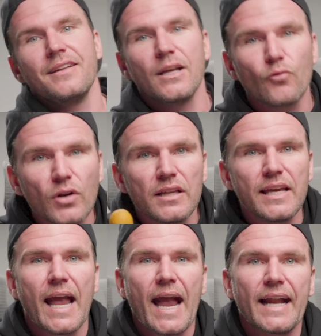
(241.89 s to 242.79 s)
They really
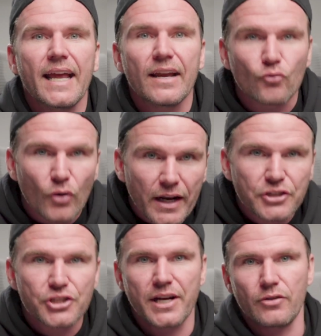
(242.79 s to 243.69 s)
can
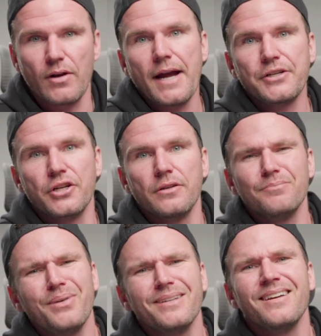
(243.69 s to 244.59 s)
enrich interaction,
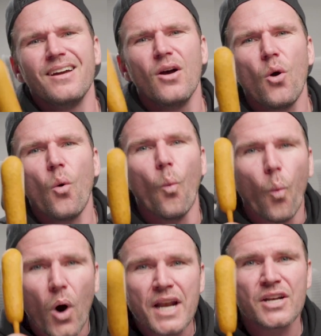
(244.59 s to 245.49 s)
but
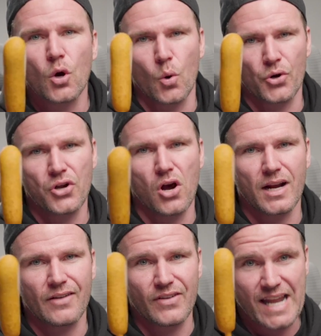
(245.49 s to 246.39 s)
one corn
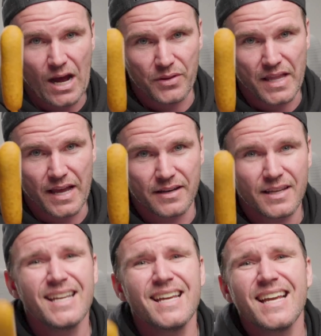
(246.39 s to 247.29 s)
dog every now and then
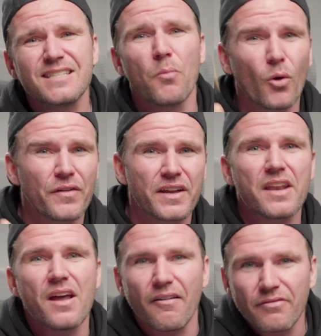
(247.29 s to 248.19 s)
is more than
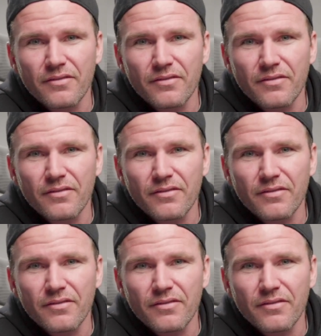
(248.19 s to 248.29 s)
enough.